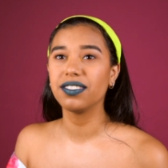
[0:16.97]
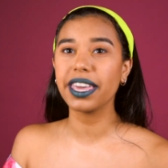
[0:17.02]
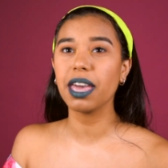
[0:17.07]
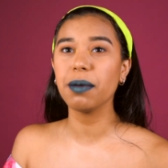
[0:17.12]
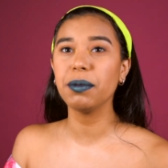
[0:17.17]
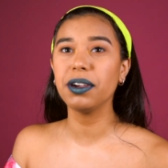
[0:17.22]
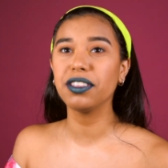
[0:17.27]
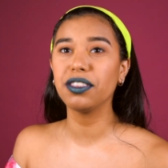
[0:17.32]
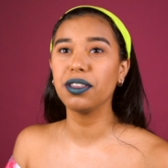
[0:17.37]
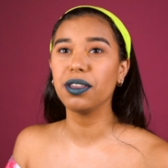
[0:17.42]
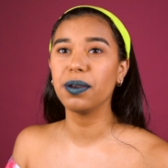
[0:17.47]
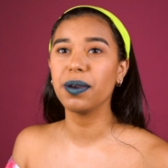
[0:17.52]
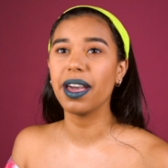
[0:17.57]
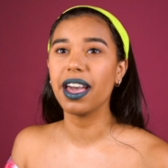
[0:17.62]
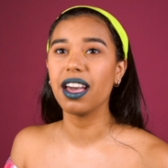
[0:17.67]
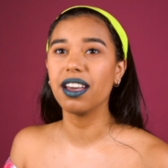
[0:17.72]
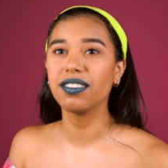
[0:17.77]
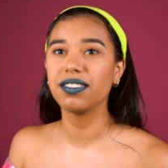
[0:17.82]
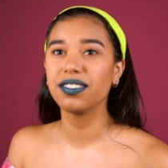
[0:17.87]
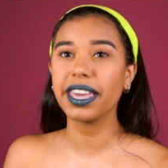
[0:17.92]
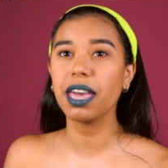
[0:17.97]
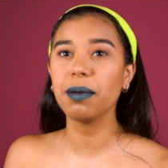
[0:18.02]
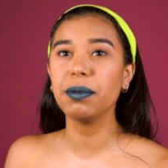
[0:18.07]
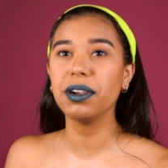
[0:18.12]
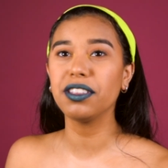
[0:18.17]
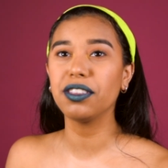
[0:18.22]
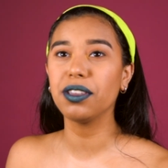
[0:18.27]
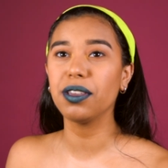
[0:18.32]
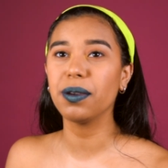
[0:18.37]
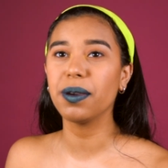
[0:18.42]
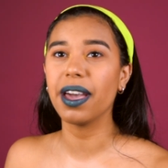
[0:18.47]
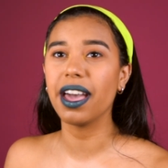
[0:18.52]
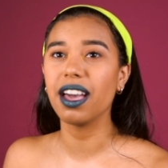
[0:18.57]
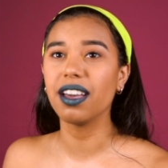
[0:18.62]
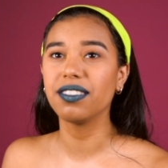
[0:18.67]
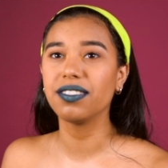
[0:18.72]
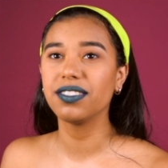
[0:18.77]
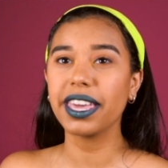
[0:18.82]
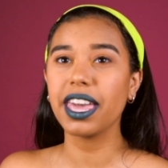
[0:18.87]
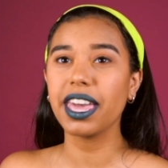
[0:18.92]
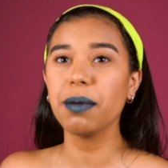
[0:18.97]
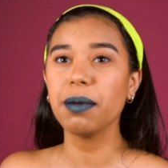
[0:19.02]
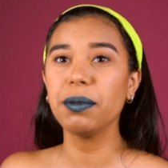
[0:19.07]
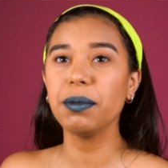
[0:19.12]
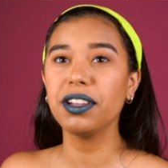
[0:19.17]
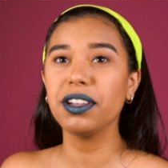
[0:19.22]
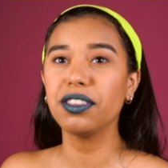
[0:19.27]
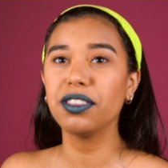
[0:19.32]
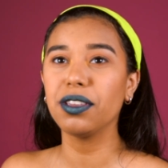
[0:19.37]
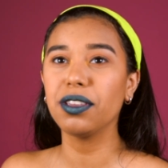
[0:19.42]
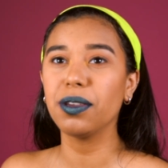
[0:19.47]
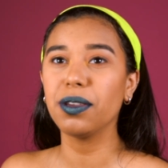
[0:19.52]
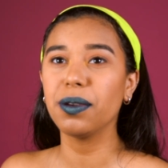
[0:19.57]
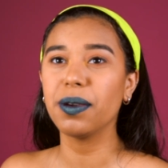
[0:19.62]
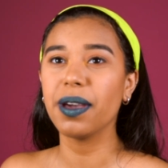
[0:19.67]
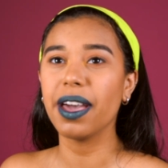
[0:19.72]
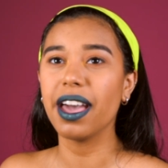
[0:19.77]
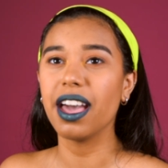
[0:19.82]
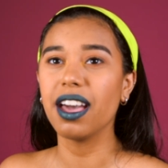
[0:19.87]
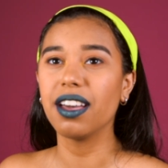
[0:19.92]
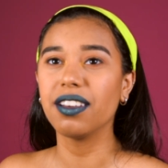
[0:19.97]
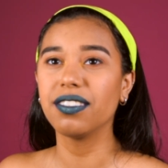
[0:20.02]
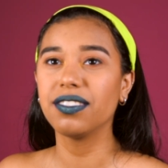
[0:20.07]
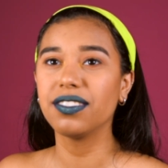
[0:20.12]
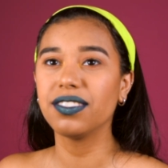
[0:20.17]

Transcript: Camera do you have? Camera do you have? Camera do you have?